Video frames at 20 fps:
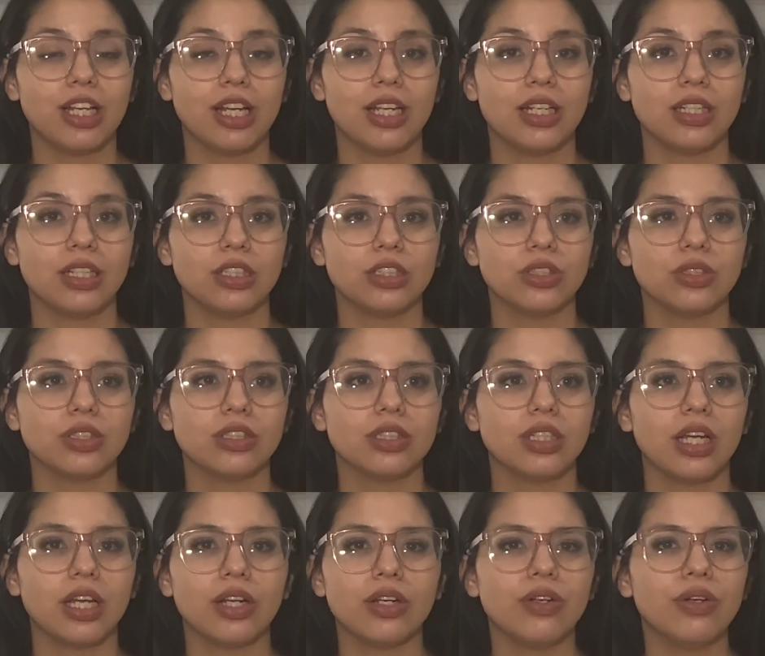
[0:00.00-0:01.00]
And she was
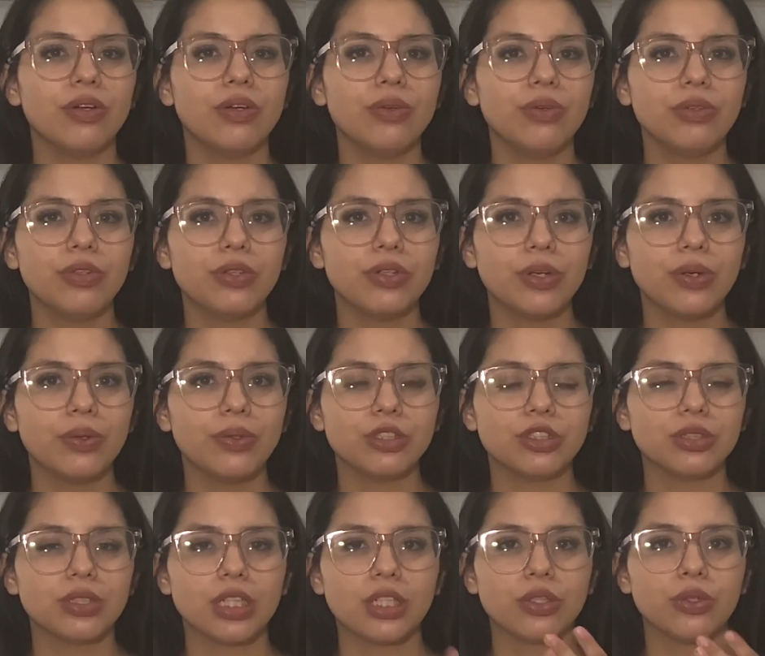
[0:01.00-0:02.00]
like, no, you don't.
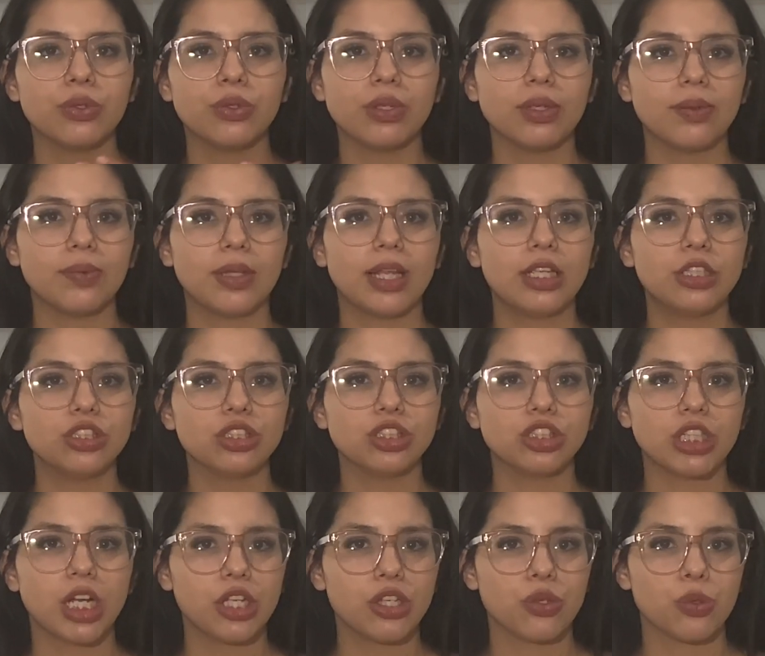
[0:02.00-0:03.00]
She like, they just
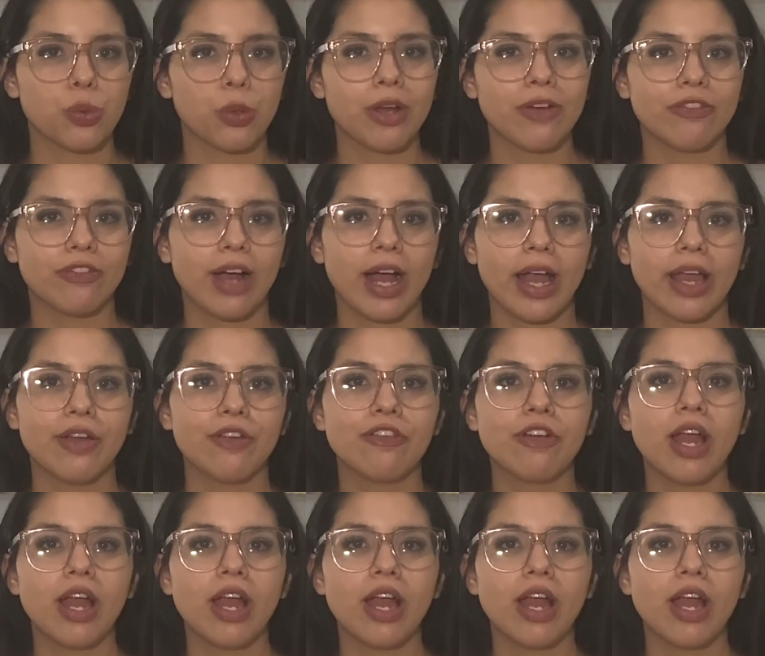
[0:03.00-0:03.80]
checked you were a 5.